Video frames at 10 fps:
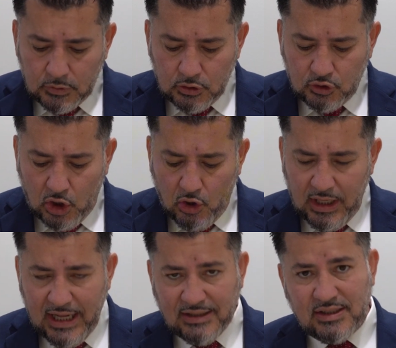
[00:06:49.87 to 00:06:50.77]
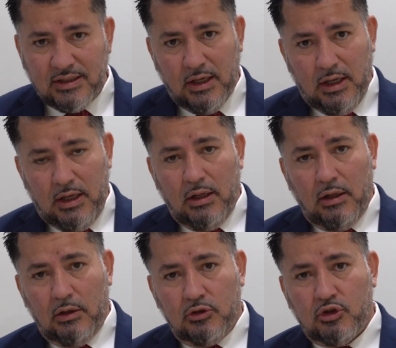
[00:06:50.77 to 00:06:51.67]
So let's
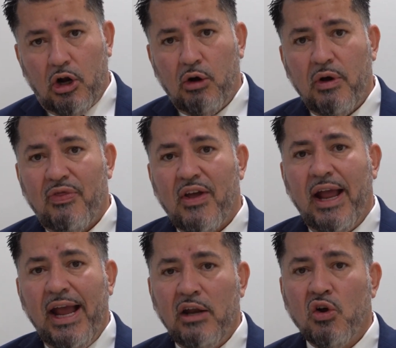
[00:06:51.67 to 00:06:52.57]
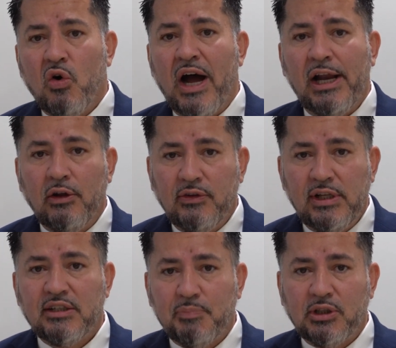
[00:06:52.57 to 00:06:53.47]
start with the NOI on
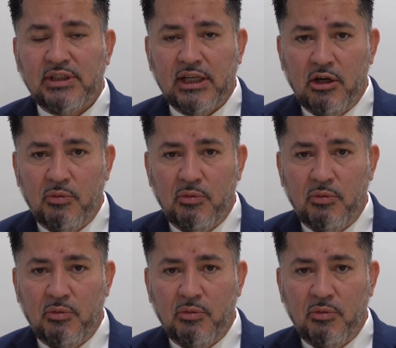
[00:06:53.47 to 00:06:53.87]
this particular